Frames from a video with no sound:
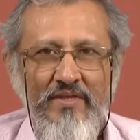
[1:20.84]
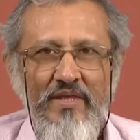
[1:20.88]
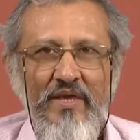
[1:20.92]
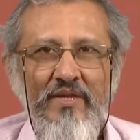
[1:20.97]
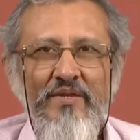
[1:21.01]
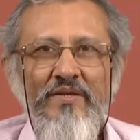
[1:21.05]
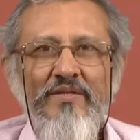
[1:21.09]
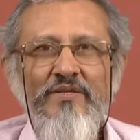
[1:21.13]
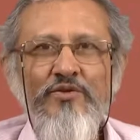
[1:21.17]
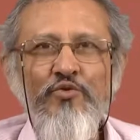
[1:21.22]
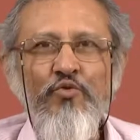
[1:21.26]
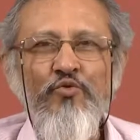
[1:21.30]

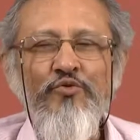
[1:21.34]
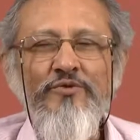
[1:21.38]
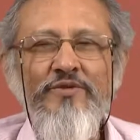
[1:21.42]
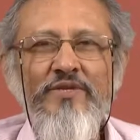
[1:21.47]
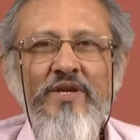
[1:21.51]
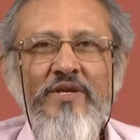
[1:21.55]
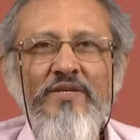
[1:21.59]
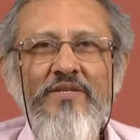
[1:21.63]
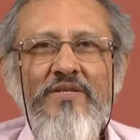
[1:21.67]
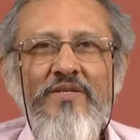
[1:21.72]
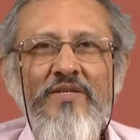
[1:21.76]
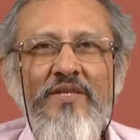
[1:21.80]
there is no
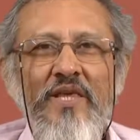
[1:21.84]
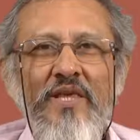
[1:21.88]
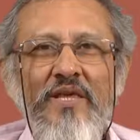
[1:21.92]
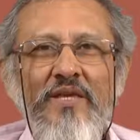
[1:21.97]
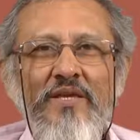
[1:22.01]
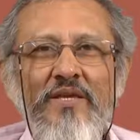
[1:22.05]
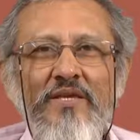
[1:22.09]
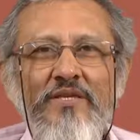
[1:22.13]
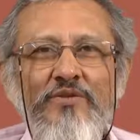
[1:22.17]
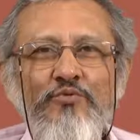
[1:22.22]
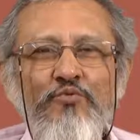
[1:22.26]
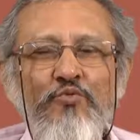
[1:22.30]
such
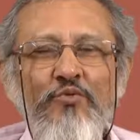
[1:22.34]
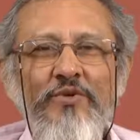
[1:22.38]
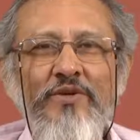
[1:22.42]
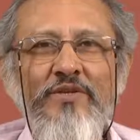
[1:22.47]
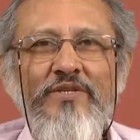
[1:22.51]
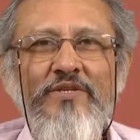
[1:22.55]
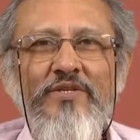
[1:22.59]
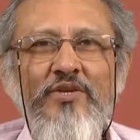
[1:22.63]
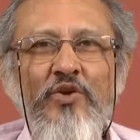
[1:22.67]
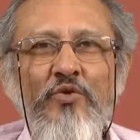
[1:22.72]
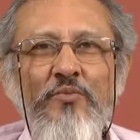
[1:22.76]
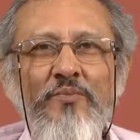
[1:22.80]
thing as
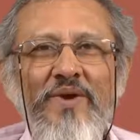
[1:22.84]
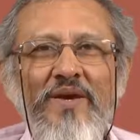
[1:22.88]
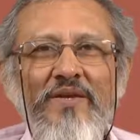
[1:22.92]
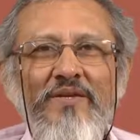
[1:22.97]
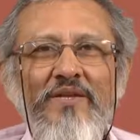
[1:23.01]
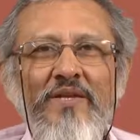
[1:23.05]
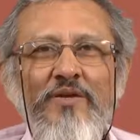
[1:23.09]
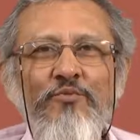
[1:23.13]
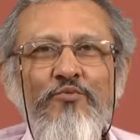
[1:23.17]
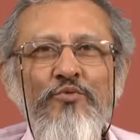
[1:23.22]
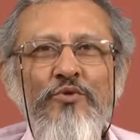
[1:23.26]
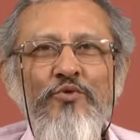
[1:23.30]
words
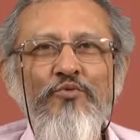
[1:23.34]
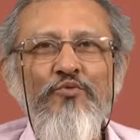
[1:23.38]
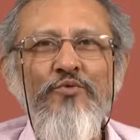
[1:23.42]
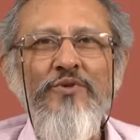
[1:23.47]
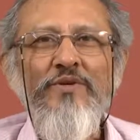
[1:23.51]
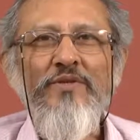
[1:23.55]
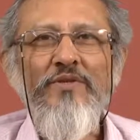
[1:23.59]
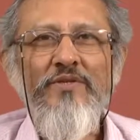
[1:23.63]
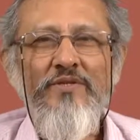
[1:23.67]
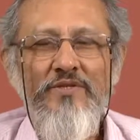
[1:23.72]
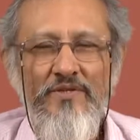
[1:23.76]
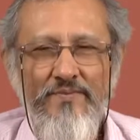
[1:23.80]
combining with
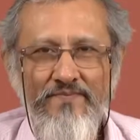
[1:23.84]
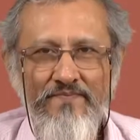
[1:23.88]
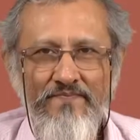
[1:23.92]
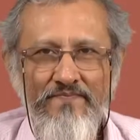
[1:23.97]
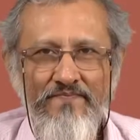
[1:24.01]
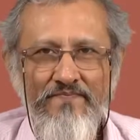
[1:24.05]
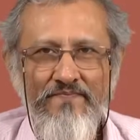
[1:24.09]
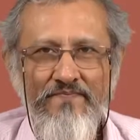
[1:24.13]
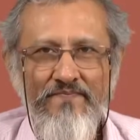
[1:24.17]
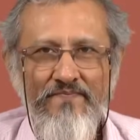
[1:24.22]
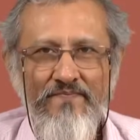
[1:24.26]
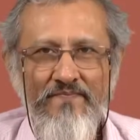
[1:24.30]
words.
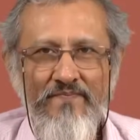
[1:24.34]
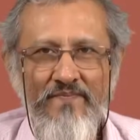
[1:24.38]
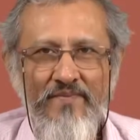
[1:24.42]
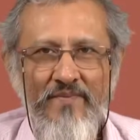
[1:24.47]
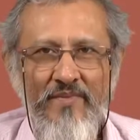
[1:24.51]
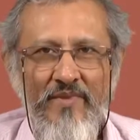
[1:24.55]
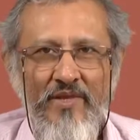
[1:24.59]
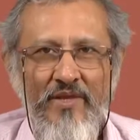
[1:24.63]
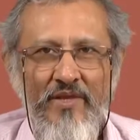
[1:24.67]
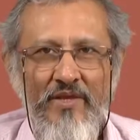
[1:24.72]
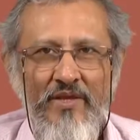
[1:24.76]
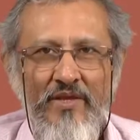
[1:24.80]

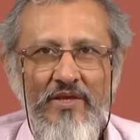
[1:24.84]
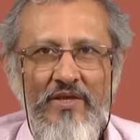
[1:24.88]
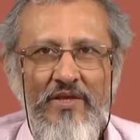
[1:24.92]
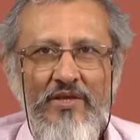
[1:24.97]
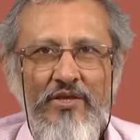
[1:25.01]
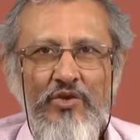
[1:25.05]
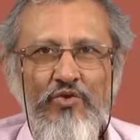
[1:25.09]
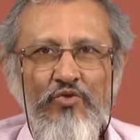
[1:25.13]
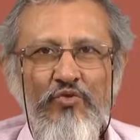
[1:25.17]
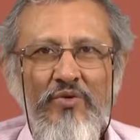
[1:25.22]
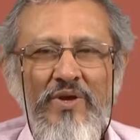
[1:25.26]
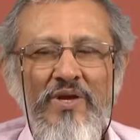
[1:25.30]

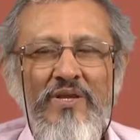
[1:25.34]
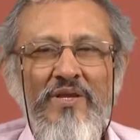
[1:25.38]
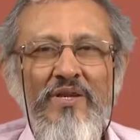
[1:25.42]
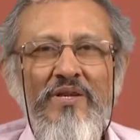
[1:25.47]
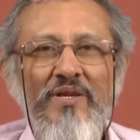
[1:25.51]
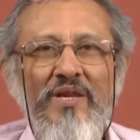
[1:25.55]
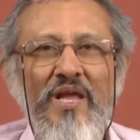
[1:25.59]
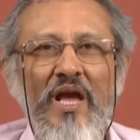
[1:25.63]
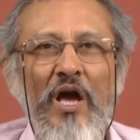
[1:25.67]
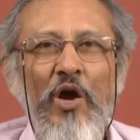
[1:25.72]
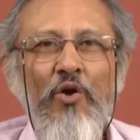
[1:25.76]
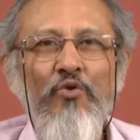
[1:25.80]
You get a
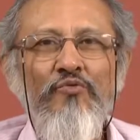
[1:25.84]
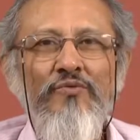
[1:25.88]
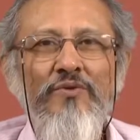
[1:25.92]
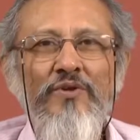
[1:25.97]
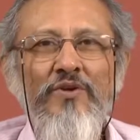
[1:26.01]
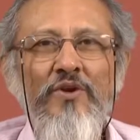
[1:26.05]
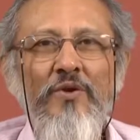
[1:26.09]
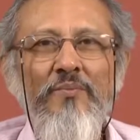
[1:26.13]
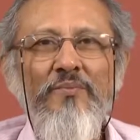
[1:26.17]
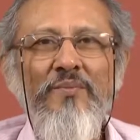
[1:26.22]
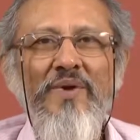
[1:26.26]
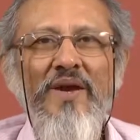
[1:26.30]

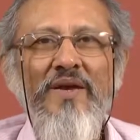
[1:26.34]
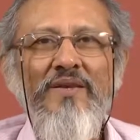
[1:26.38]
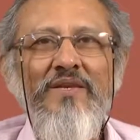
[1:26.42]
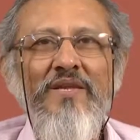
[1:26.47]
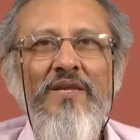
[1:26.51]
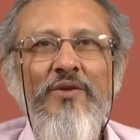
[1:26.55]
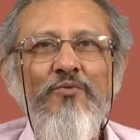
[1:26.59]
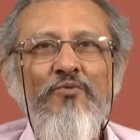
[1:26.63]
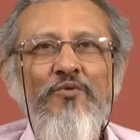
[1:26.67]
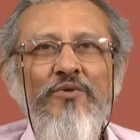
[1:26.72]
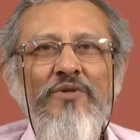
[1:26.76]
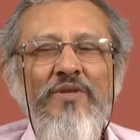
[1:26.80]
noun
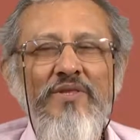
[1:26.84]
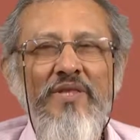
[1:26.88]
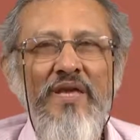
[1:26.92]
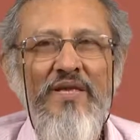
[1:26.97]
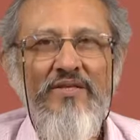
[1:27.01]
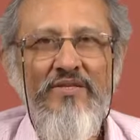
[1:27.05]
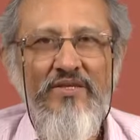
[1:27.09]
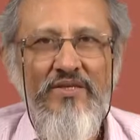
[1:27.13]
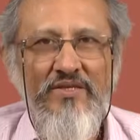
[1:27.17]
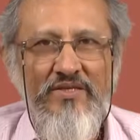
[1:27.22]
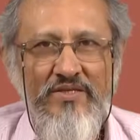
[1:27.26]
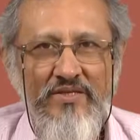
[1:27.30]
combining with an
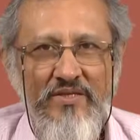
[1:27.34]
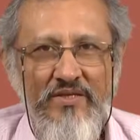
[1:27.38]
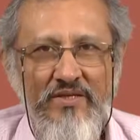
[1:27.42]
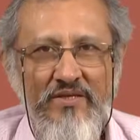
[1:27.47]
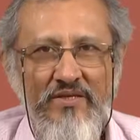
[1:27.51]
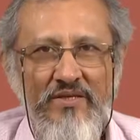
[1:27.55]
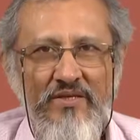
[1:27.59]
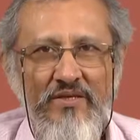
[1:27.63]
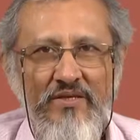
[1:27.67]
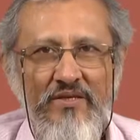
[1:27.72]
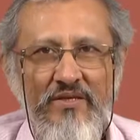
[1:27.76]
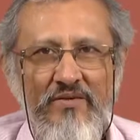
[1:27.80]

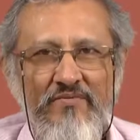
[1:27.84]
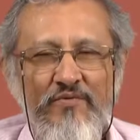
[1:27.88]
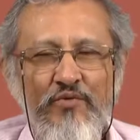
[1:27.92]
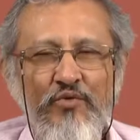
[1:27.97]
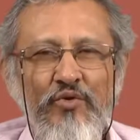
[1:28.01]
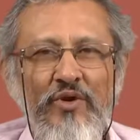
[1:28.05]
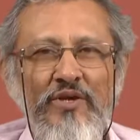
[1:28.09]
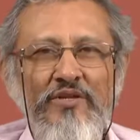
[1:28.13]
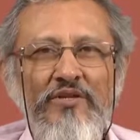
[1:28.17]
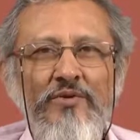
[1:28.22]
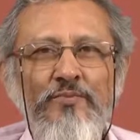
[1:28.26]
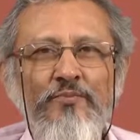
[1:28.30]
adjective,
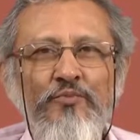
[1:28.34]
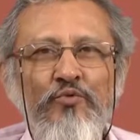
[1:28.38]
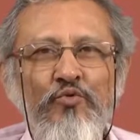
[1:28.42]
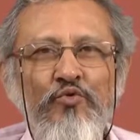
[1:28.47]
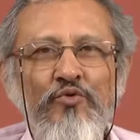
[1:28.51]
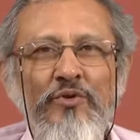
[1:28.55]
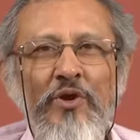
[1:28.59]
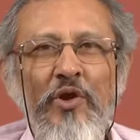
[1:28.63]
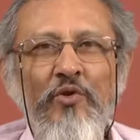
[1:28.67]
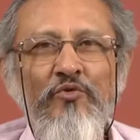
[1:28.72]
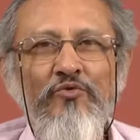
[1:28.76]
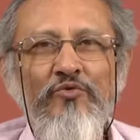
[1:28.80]
you get a
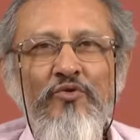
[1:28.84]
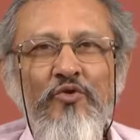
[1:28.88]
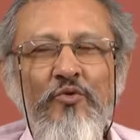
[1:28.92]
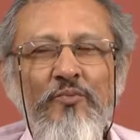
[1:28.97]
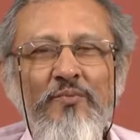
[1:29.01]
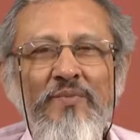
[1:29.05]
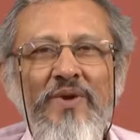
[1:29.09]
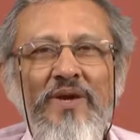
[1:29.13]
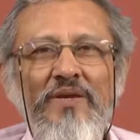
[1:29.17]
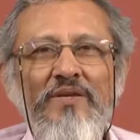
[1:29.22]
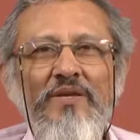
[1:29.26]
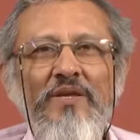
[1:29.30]
pronoun
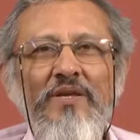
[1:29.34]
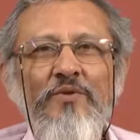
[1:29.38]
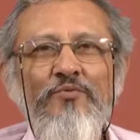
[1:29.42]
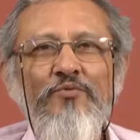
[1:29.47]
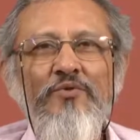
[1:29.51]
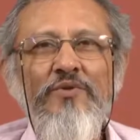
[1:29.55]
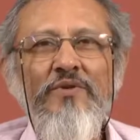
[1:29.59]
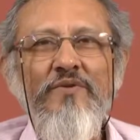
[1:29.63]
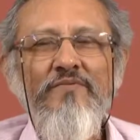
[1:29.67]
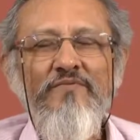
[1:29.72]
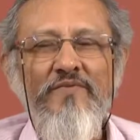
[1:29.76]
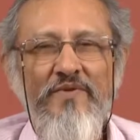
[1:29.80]
combining
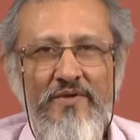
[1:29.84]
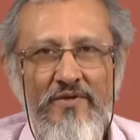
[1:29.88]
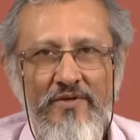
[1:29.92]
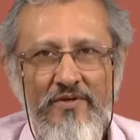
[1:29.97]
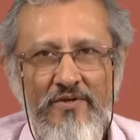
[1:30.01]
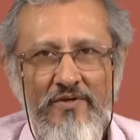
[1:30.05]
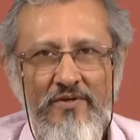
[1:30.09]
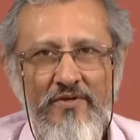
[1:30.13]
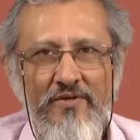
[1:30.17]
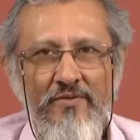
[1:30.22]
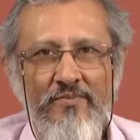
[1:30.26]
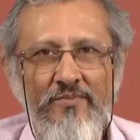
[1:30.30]
with a
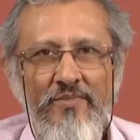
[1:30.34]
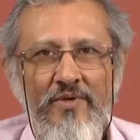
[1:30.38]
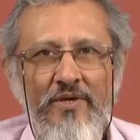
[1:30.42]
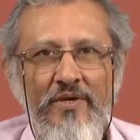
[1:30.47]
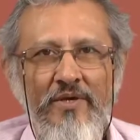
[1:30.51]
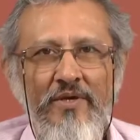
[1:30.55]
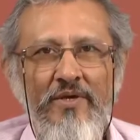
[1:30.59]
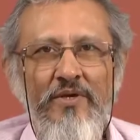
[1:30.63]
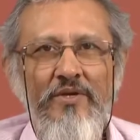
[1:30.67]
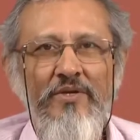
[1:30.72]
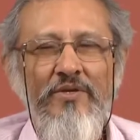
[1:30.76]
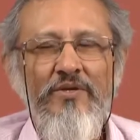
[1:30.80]
verb,
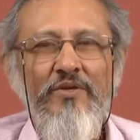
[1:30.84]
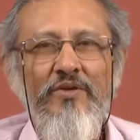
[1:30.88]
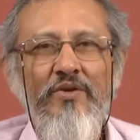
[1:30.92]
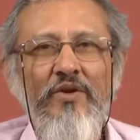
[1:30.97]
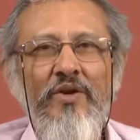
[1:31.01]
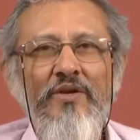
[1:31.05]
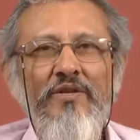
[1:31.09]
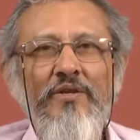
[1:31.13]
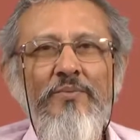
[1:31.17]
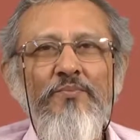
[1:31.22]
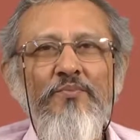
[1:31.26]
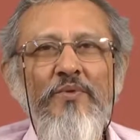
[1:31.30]
you
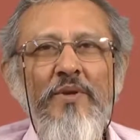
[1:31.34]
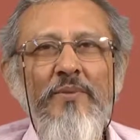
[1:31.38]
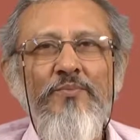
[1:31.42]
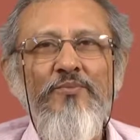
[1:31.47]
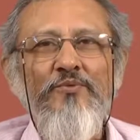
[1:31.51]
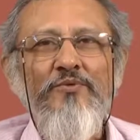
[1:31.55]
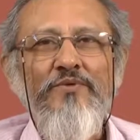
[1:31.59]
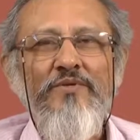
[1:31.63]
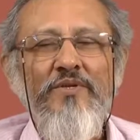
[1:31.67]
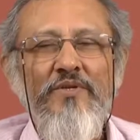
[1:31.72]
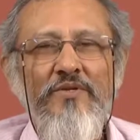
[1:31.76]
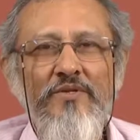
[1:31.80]
get a
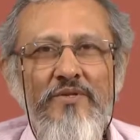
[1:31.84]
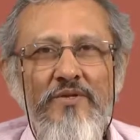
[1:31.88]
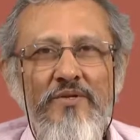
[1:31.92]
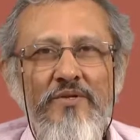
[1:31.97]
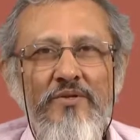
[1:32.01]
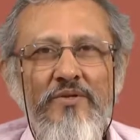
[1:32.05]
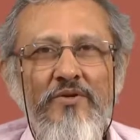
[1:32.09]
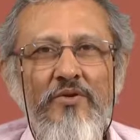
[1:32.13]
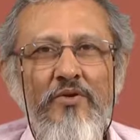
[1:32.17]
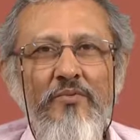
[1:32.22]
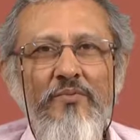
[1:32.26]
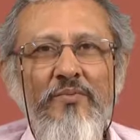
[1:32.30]

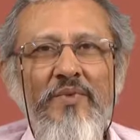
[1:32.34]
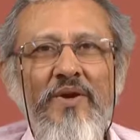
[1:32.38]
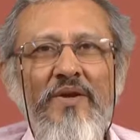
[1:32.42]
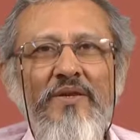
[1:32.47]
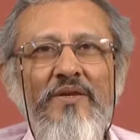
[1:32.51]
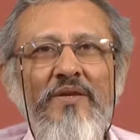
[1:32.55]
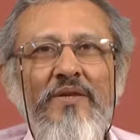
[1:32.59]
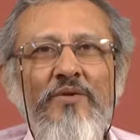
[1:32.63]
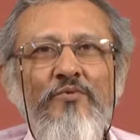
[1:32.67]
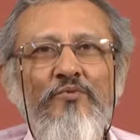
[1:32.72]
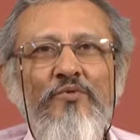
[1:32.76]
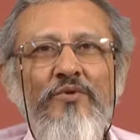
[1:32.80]
preposition
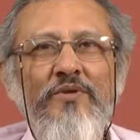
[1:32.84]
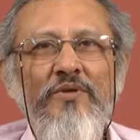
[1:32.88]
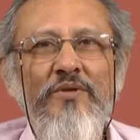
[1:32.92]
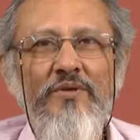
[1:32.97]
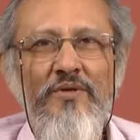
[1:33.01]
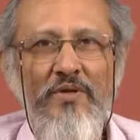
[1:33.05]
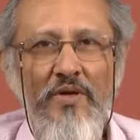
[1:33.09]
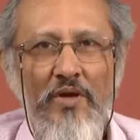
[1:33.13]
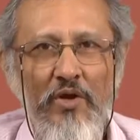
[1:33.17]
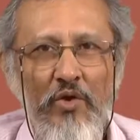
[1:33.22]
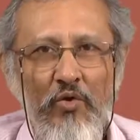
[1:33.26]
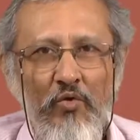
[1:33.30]
combining with a
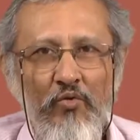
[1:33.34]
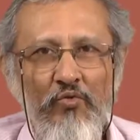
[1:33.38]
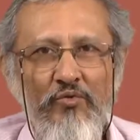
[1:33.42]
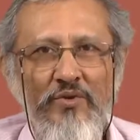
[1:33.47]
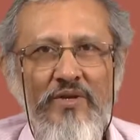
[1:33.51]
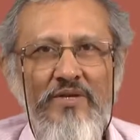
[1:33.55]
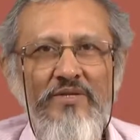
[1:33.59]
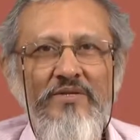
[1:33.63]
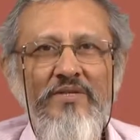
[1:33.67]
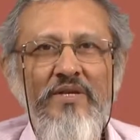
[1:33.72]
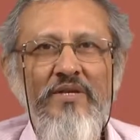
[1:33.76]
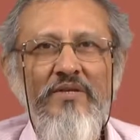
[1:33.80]

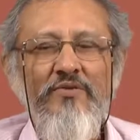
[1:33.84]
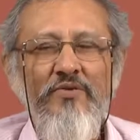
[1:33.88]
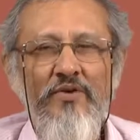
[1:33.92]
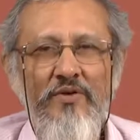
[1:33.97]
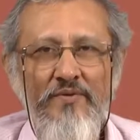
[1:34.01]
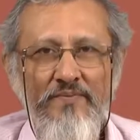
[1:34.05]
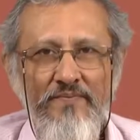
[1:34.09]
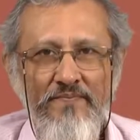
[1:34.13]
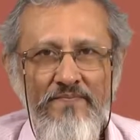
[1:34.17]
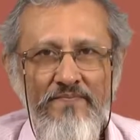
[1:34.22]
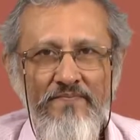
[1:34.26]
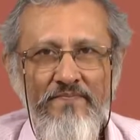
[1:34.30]
noun,
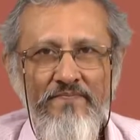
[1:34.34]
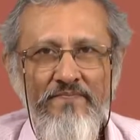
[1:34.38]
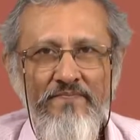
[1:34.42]
etc.